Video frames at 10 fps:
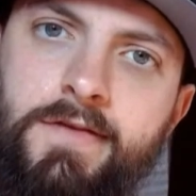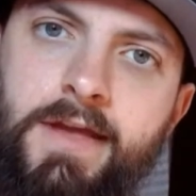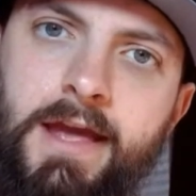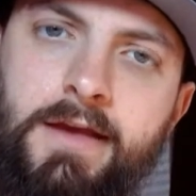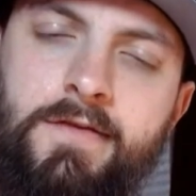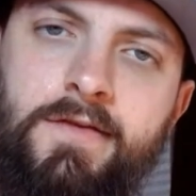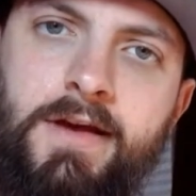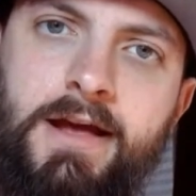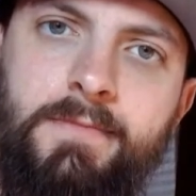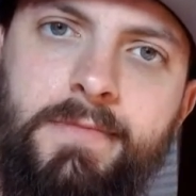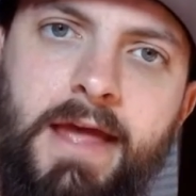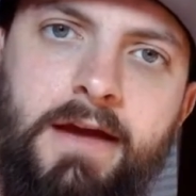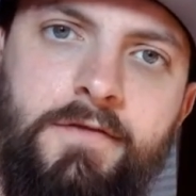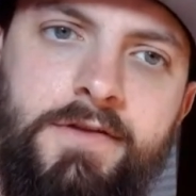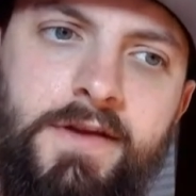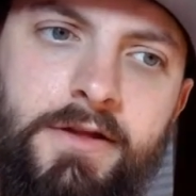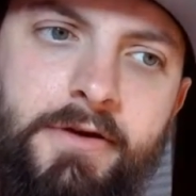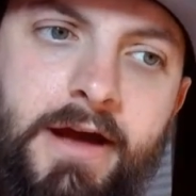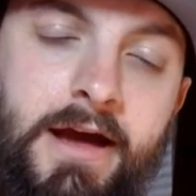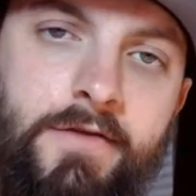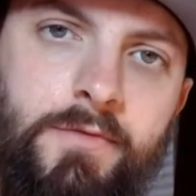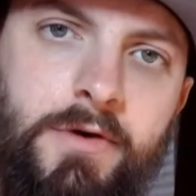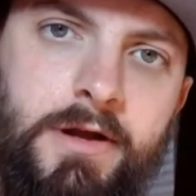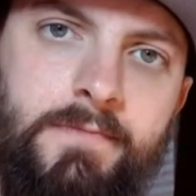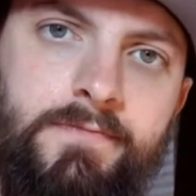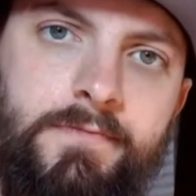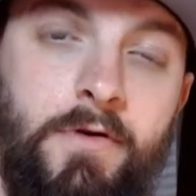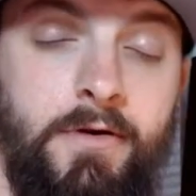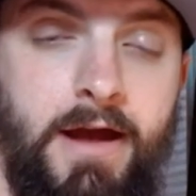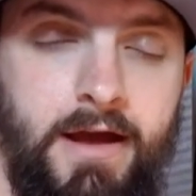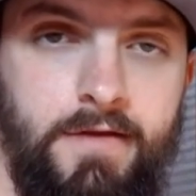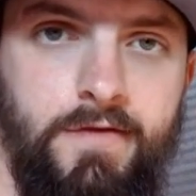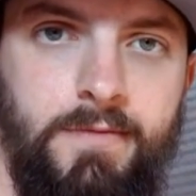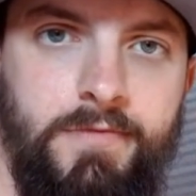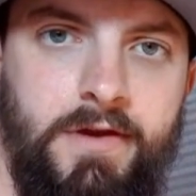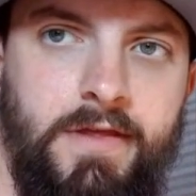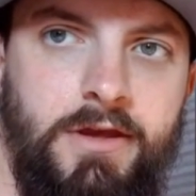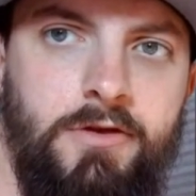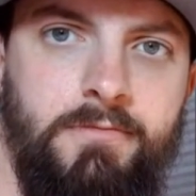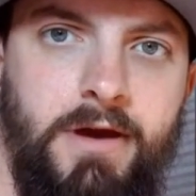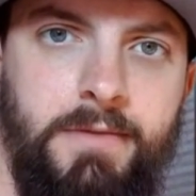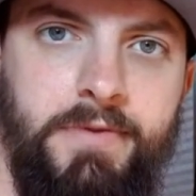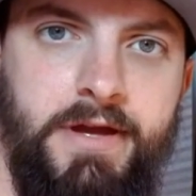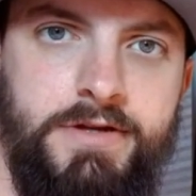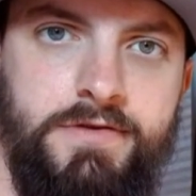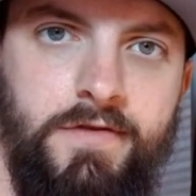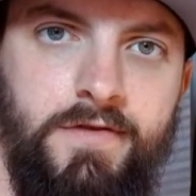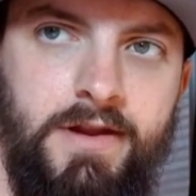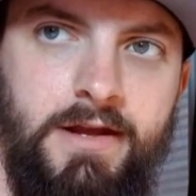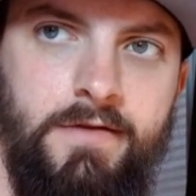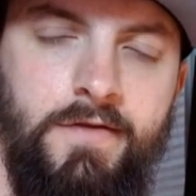thing is that every dealer has one or has something that you might be interested in.